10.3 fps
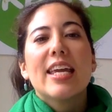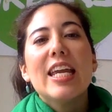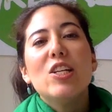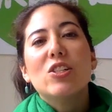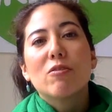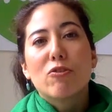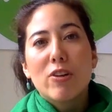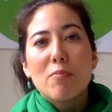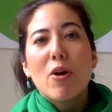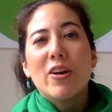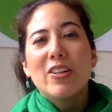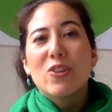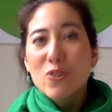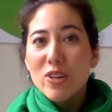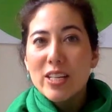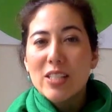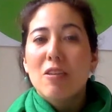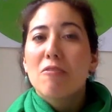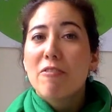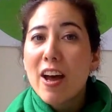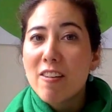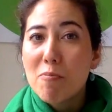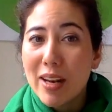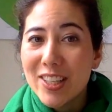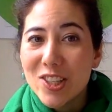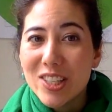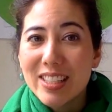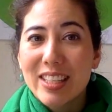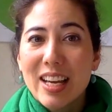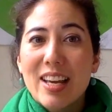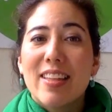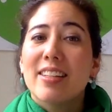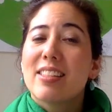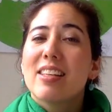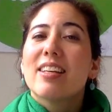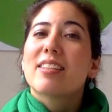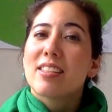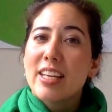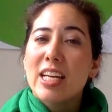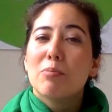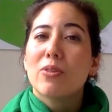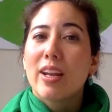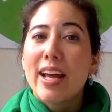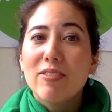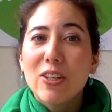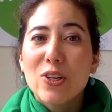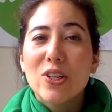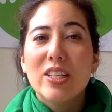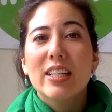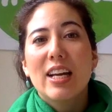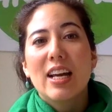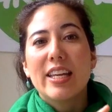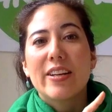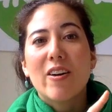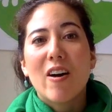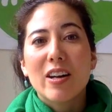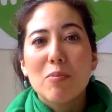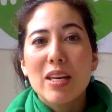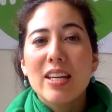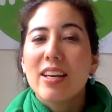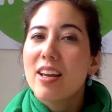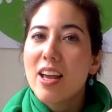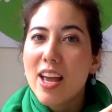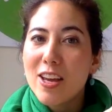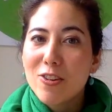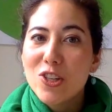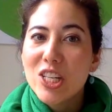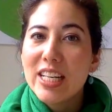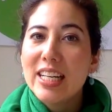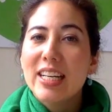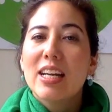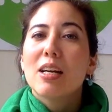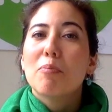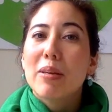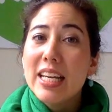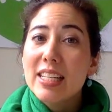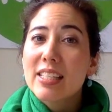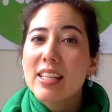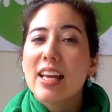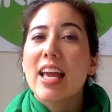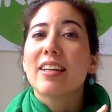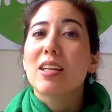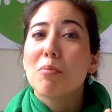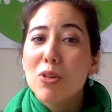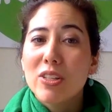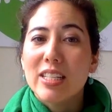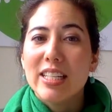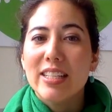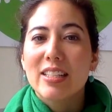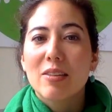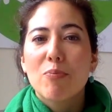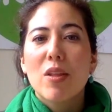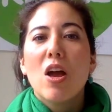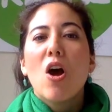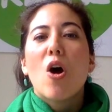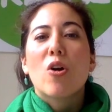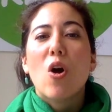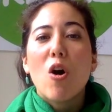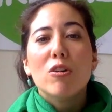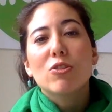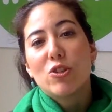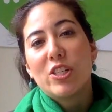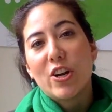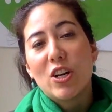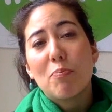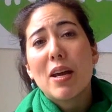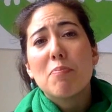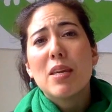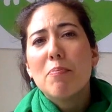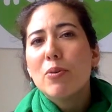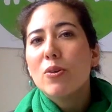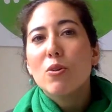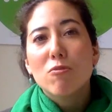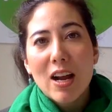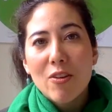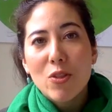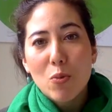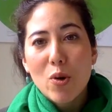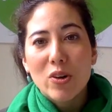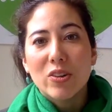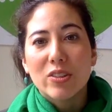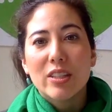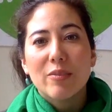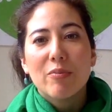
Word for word: Each of Green Party Korea's five pledges that's sustainable livelihood, economy, energy, peace, and communities are also shared by people around the world